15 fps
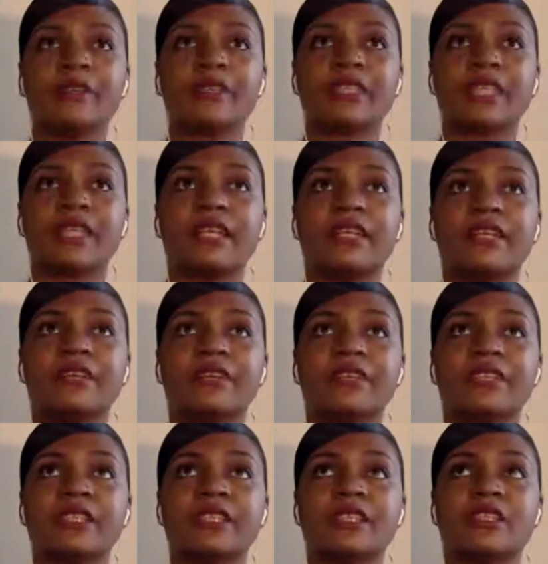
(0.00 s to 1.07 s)
say the difference
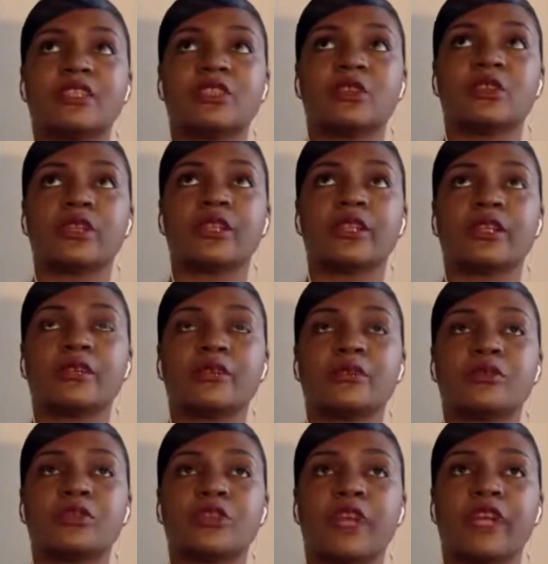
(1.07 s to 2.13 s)
is your
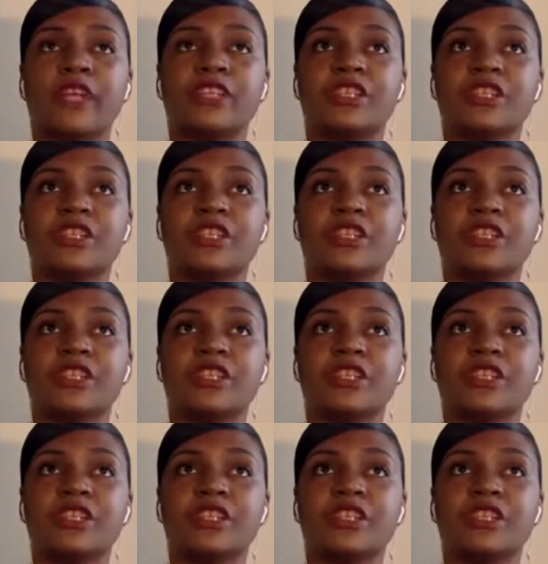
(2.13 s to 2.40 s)
strategy